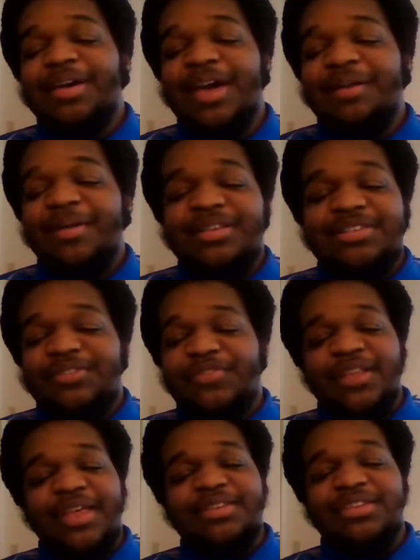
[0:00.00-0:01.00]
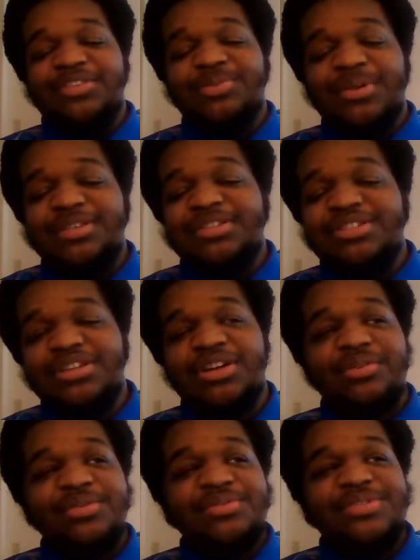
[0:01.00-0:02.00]
Yeah, but I just feel like the twist in
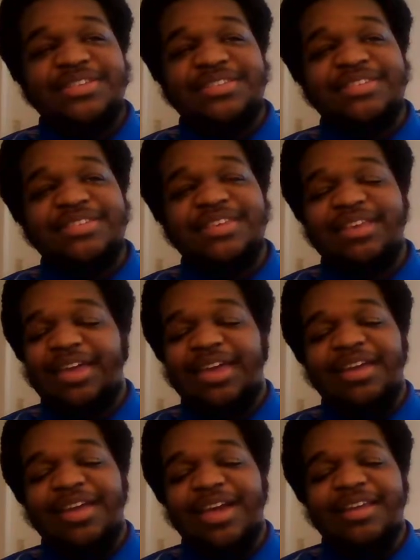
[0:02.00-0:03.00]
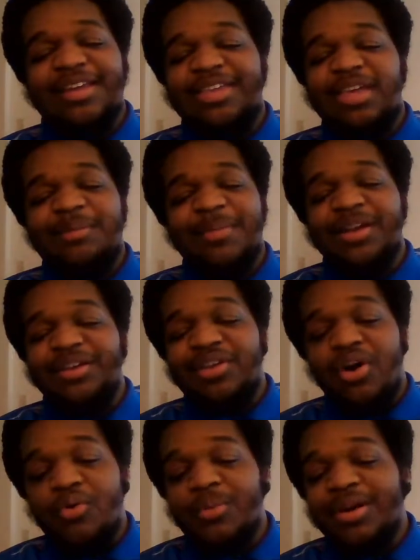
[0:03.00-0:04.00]
general was just, it kind of came out of
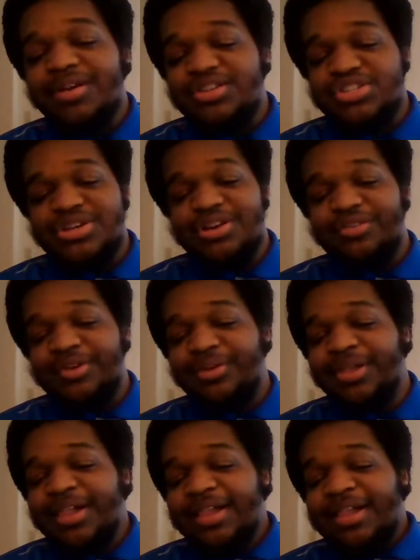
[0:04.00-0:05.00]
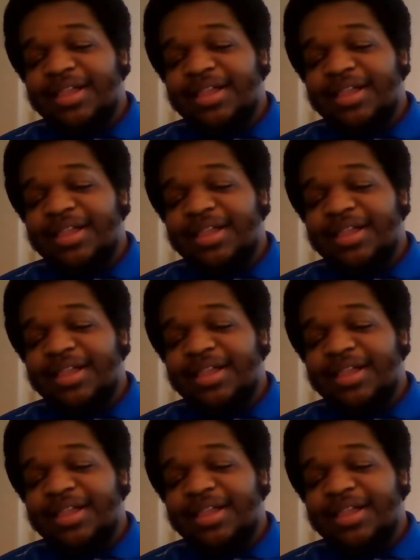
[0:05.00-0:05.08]
nowhere in general.